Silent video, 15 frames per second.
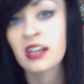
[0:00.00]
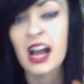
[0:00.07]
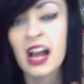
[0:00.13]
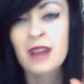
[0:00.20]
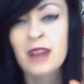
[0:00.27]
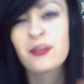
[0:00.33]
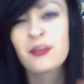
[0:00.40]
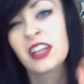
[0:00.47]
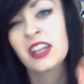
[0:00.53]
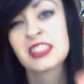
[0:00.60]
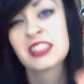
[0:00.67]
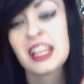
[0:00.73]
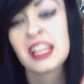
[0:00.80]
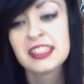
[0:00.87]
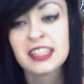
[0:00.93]
I am
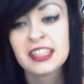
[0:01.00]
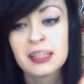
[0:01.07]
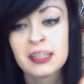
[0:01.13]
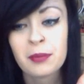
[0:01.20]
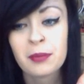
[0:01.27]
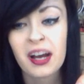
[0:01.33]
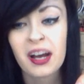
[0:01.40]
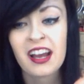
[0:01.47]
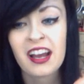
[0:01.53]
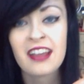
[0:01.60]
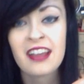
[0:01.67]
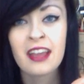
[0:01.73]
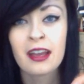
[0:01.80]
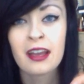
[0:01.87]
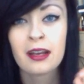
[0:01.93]
fascinated
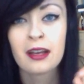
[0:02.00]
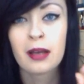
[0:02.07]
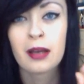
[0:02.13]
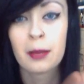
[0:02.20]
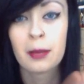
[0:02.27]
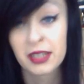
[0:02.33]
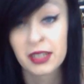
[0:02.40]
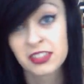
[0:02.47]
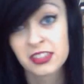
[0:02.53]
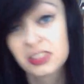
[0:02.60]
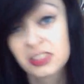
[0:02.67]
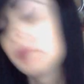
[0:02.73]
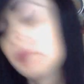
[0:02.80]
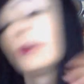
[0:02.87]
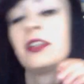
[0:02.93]
by
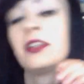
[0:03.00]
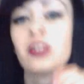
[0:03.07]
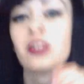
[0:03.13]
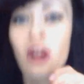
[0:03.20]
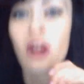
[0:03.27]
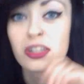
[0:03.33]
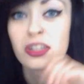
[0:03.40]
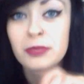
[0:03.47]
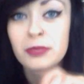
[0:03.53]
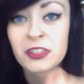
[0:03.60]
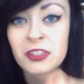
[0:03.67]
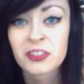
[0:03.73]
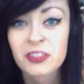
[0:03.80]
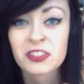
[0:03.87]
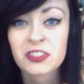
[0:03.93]
abandoned mental
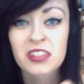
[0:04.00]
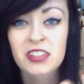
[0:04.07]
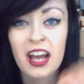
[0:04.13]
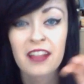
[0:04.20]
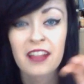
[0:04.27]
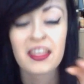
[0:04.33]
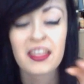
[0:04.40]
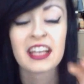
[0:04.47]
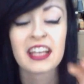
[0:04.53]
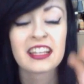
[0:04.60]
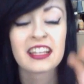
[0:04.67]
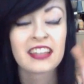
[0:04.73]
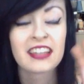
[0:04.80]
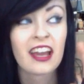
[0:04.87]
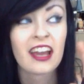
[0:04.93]
hospitals. I
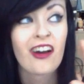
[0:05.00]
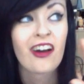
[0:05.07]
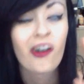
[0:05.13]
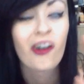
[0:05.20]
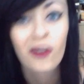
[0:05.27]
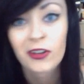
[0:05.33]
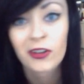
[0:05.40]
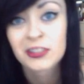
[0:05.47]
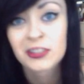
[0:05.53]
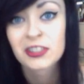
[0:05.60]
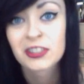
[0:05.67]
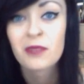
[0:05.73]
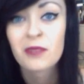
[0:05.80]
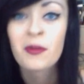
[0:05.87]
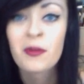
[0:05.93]
think they are
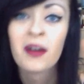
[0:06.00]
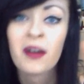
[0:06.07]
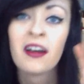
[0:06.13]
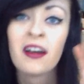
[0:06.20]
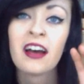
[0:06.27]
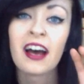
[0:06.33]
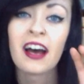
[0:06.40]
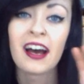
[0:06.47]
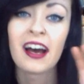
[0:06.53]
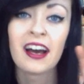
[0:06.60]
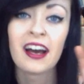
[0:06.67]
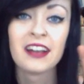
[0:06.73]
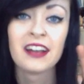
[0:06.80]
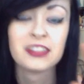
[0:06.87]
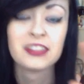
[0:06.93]
awesome
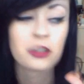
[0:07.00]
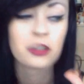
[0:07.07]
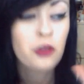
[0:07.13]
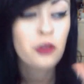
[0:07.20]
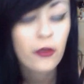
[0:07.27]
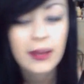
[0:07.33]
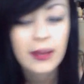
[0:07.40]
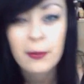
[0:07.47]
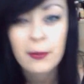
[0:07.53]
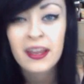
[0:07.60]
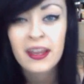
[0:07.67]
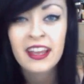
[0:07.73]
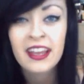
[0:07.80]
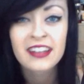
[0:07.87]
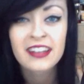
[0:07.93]
and so
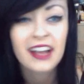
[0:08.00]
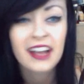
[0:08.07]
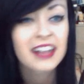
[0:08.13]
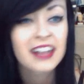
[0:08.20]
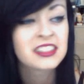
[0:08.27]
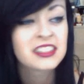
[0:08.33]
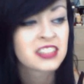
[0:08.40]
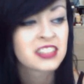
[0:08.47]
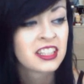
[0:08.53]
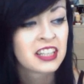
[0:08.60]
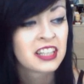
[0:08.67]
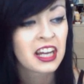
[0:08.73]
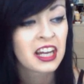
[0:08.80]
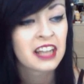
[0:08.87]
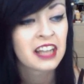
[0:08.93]
creepy and nice.
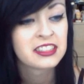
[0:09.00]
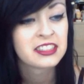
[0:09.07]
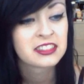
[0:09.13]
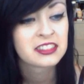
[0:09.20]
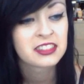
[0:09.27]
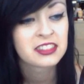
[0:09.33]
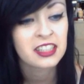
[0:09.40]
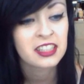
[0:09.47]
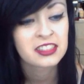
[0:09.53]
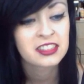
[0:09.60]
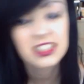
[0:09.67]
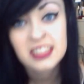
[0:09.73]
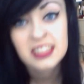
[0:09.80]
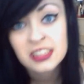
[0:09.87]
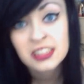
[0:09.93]
And
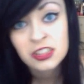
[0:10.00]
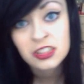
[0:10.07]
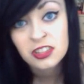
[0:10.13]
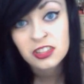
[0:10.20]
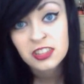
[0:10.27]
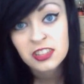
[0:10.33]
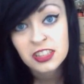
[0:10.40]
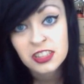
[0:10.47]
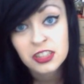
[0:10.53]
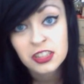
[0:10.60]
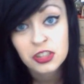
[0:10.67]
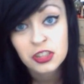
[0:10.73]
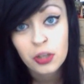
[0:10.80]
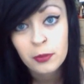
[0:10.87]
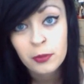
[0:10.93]
this isn't something you
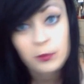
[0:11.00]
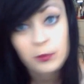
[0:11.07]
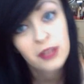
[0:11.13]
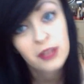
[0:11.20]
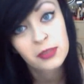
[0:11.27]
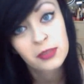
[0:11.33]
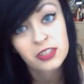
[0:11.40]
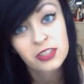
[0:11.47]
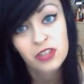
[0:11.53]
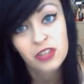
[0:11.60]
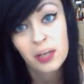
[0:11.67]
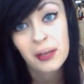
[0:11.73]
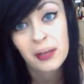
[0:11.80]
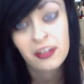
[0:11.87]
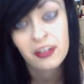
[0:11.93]
should open with when you're
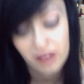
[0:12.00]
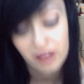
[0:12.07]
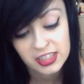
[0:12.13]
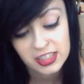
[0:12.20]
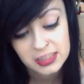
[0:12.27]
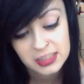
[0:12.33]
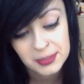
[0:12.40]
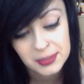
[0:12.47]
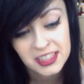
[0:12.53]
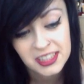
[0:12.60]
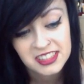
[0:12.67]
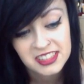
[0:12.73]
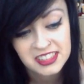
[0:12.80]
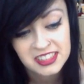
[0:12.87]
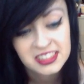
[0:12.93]
trying to make friends,
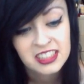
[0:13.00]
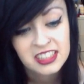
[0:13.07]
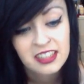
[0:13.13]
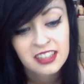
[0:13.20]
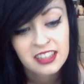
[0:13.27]
because